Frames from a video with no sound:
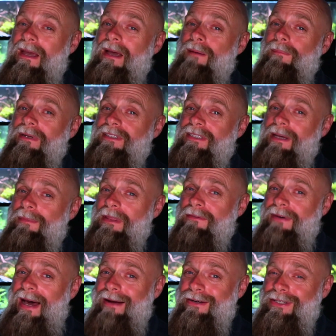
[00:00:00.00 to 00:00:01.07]
But some of the
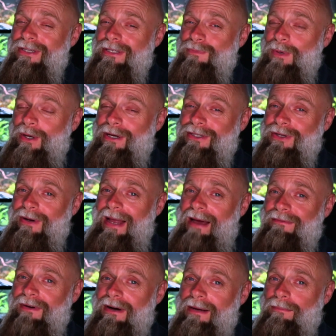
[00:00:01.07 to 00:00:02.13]
viruses, because they're
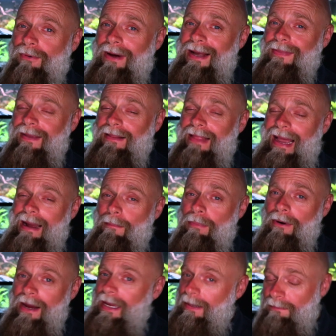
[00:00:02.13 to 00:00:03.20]
not very bright and they lack a
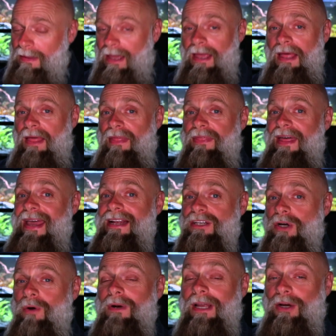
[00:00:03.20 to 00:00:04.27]
brain, they
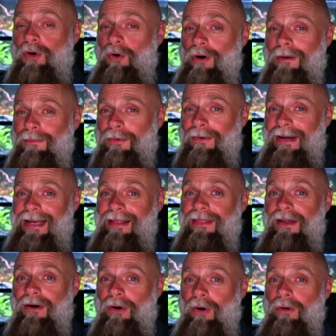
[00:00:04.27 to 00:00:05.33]
don't
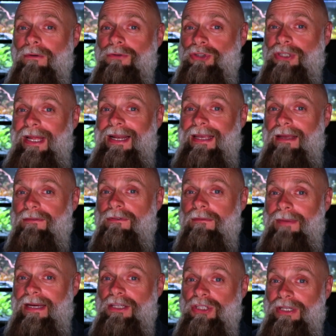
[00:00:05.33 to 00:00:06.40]
incorporate their own genetic
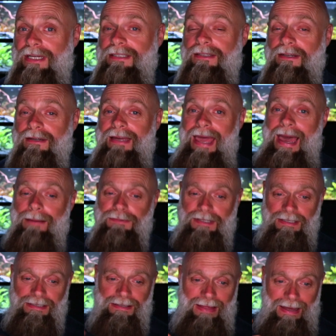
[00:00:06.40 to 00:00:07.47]
information into their
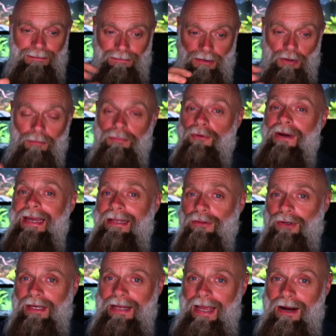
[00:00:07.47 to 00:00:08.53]
capsid, into that little
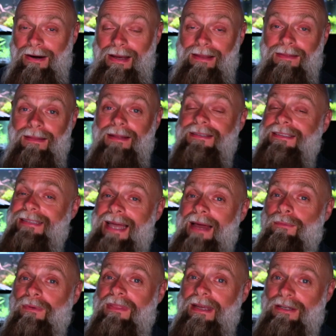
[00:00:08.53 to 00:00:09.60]
brain-looking area.
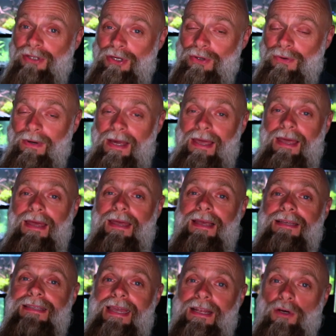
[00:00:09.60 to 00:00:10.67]
Instead, what they do
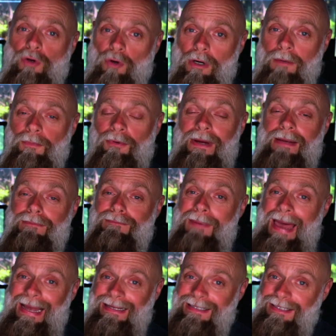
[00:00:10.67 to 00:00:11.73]
is they incorporate
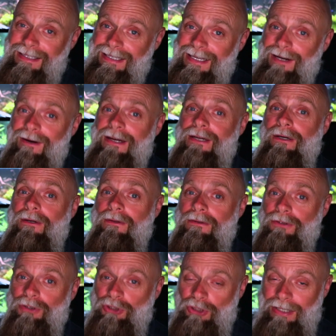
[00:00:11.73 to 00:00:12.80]

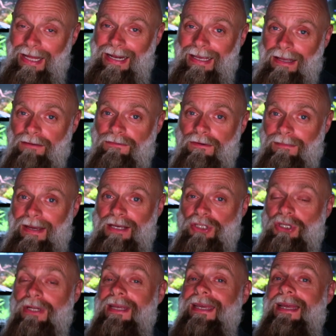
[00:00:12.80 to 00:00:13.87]
bacterial genetic
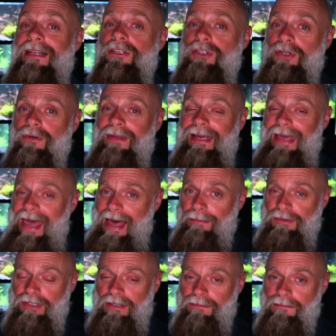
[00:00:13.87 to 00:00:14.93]
information into the
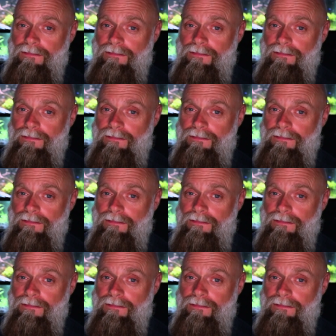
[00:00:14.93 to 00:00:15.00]
capsid.